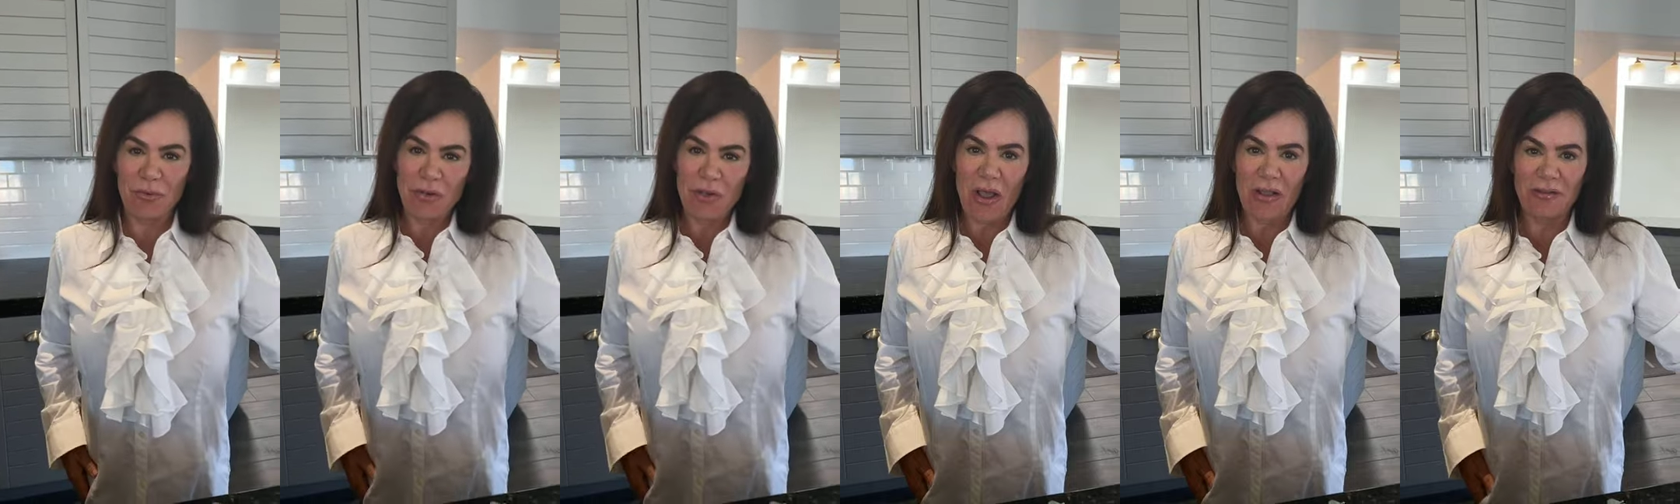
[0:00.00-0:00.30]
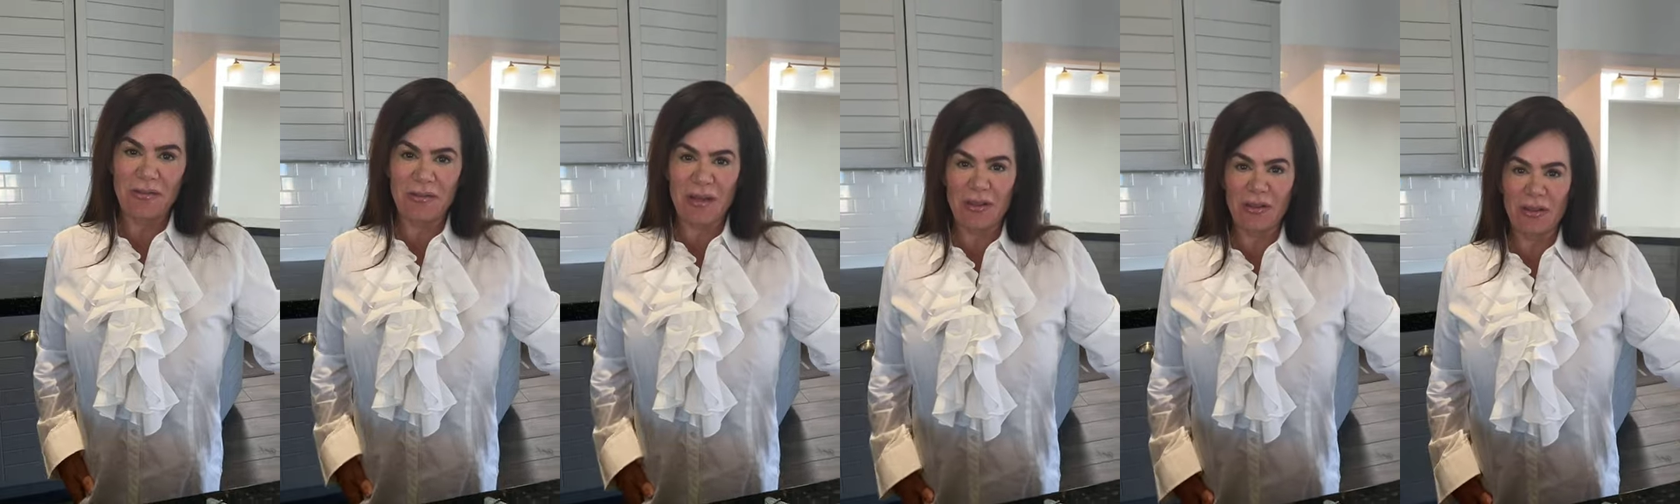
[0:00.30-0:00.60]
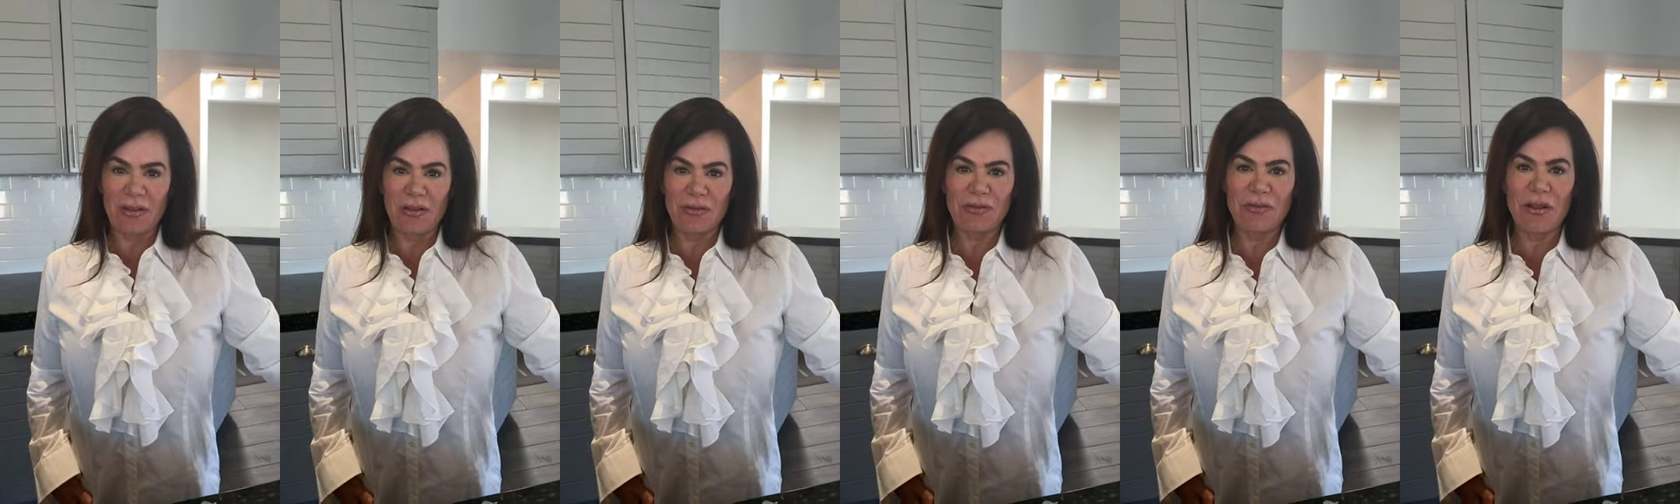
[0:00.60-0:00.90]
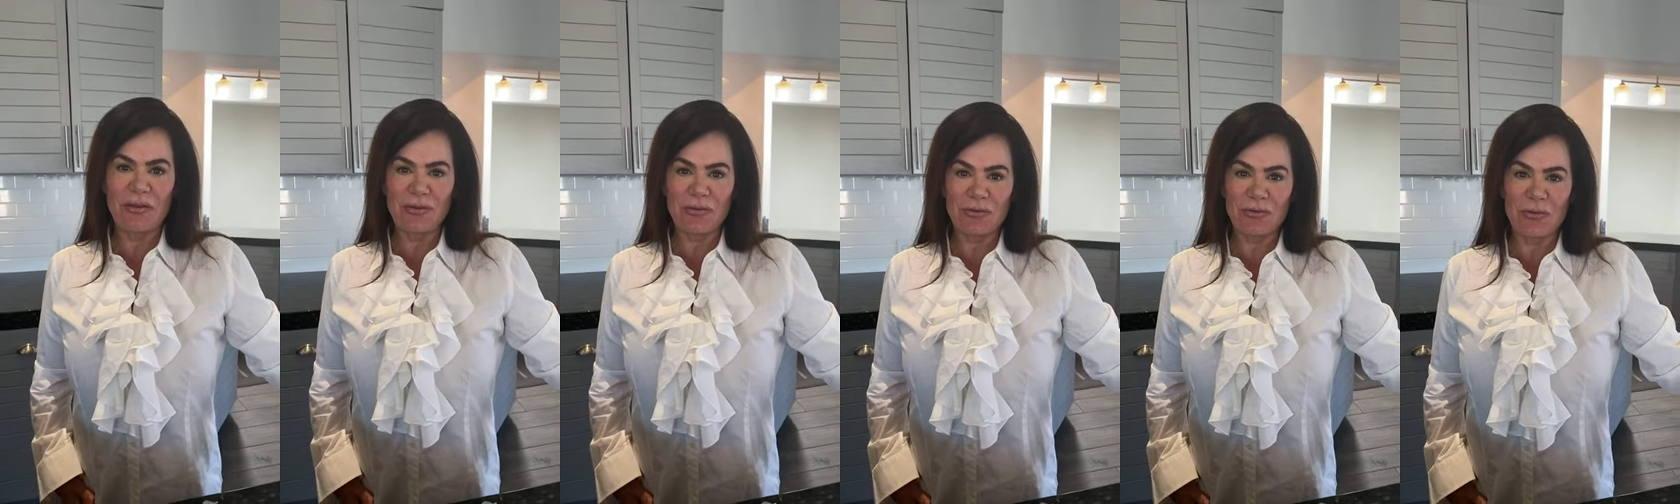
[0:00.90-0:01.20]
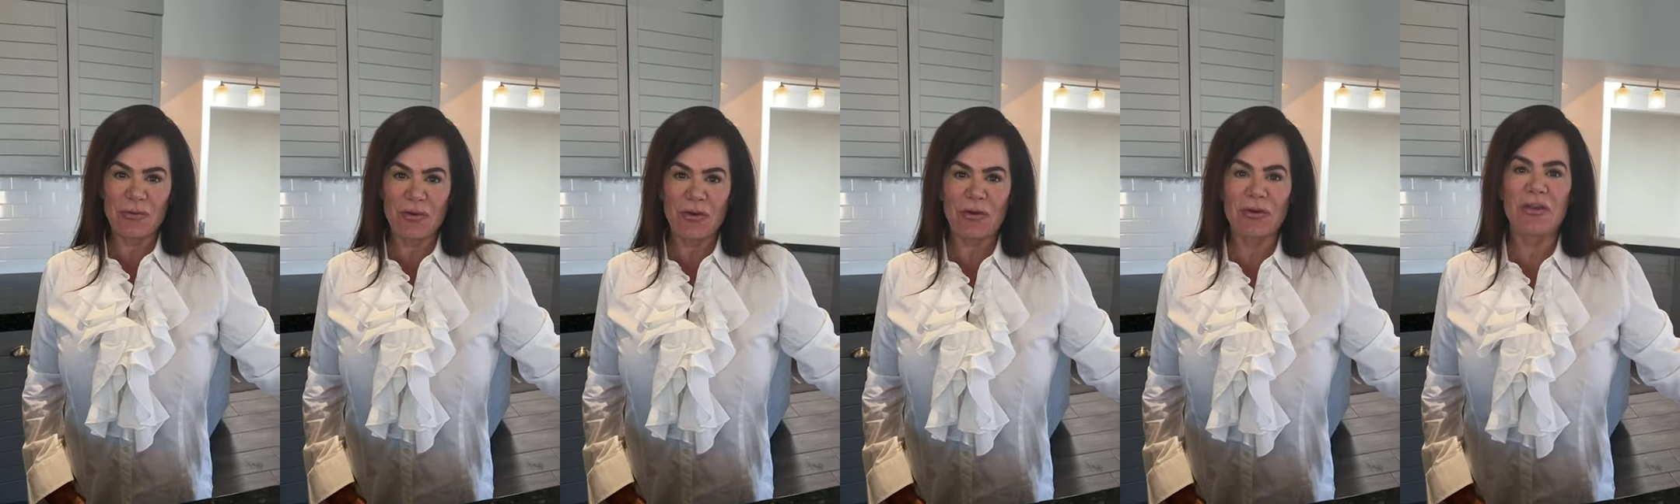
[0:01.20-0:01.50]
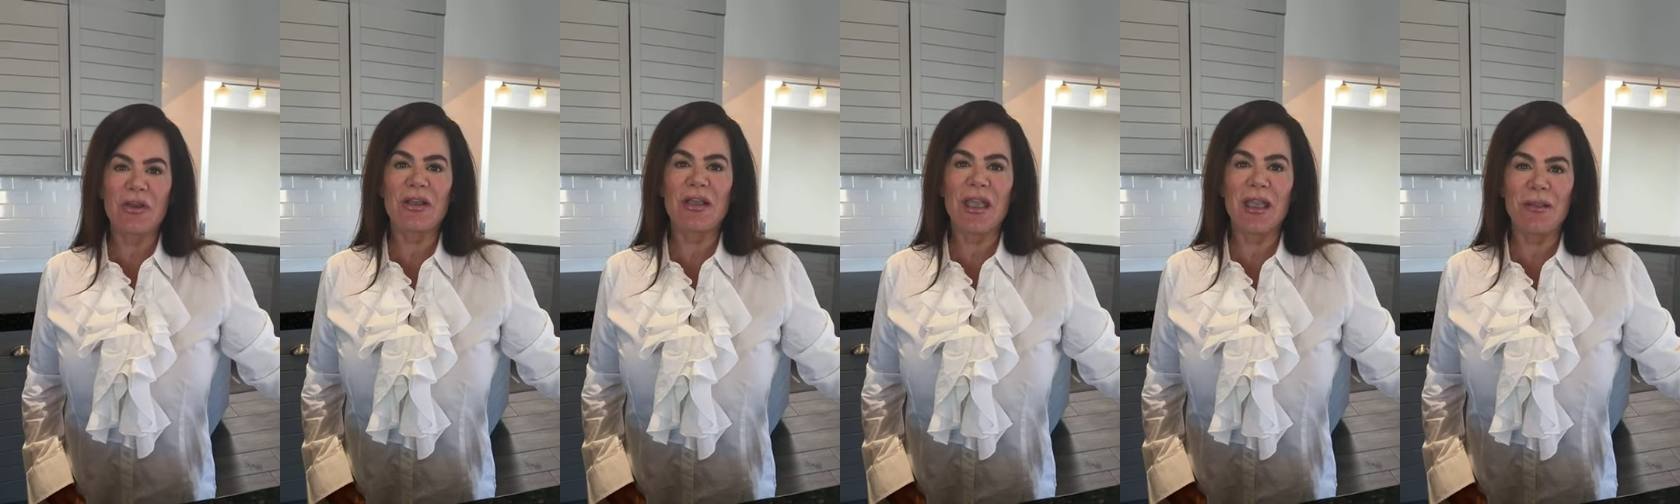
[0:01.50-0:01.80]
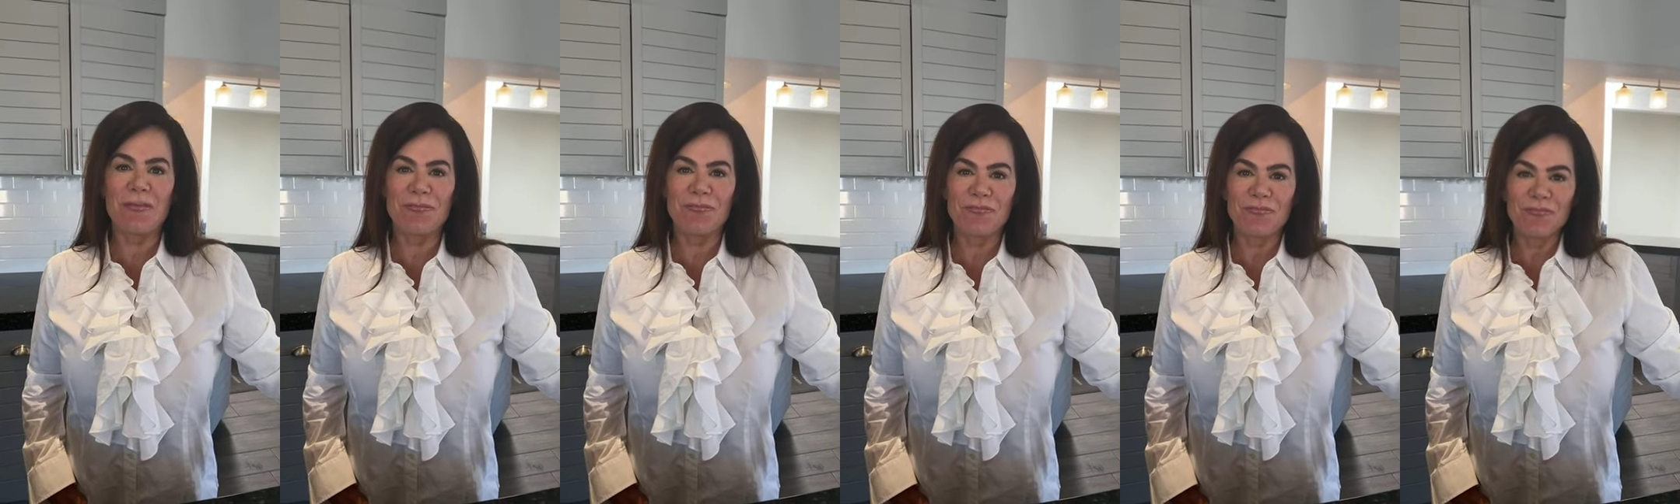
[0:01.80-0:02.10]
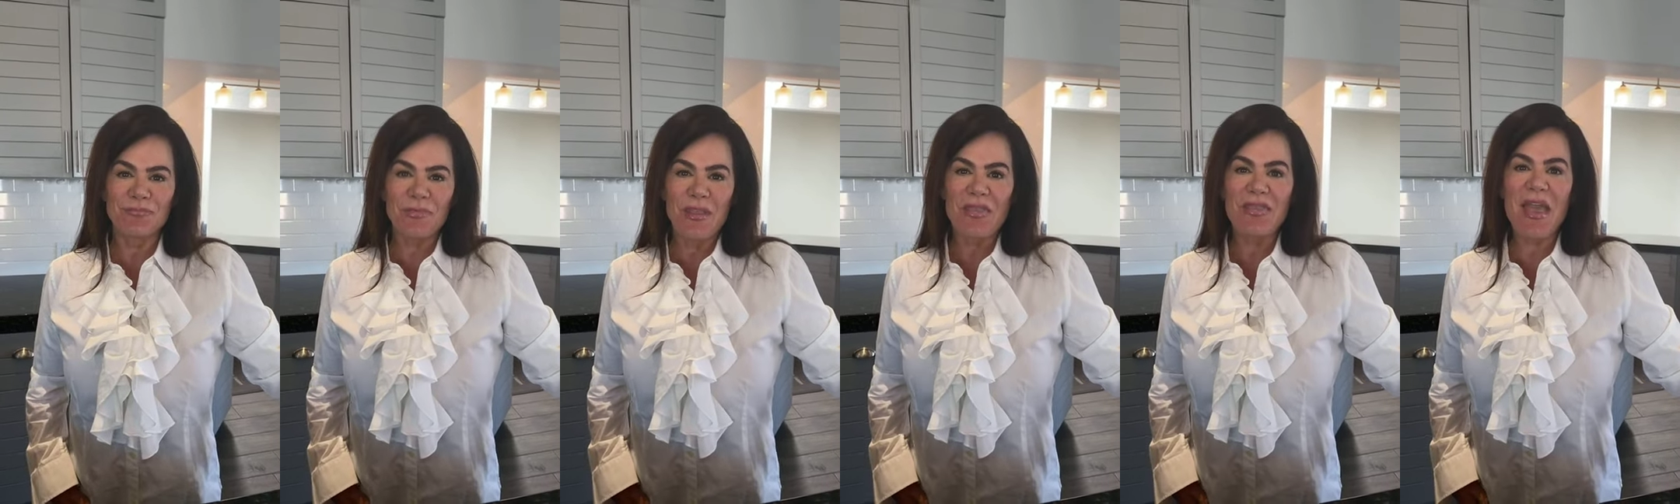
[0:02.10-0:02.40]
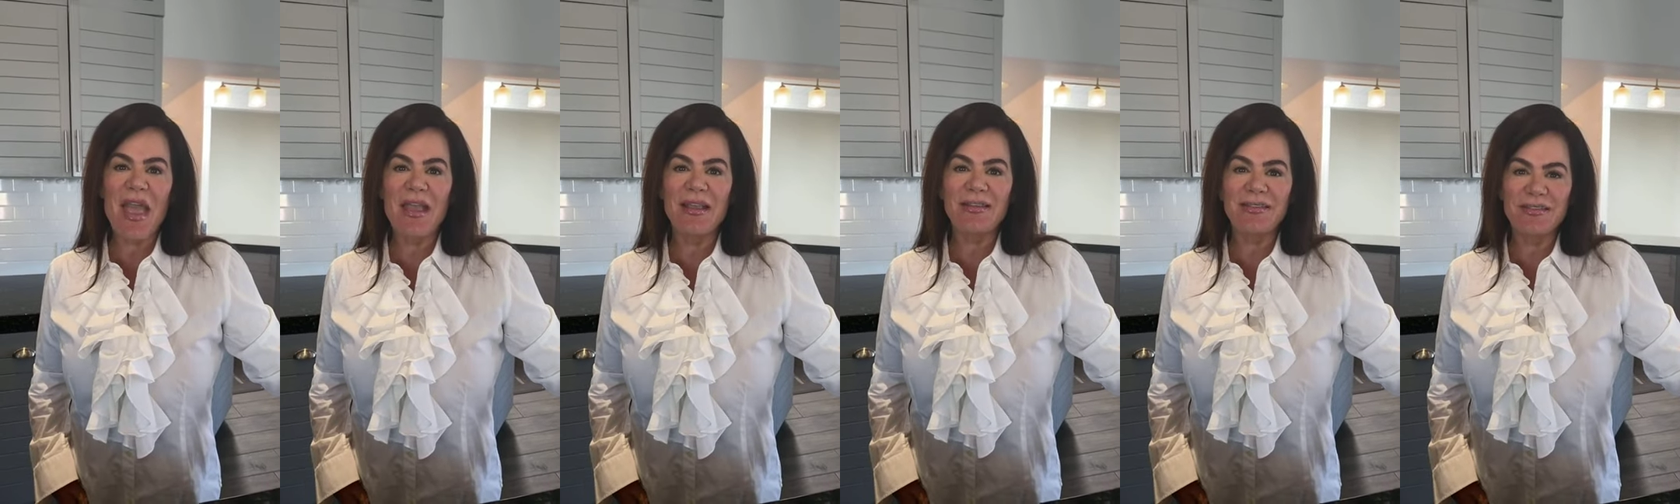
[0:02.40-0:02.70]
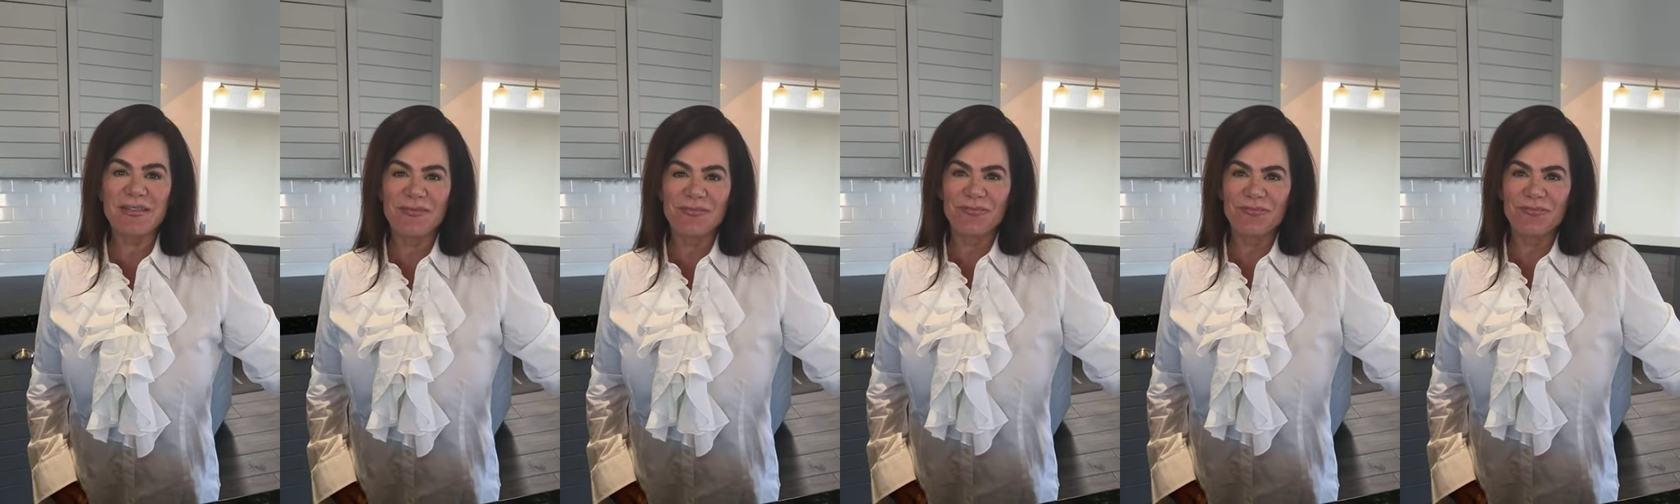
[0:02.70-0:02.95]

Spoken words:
Costello's_cooking. Thanks.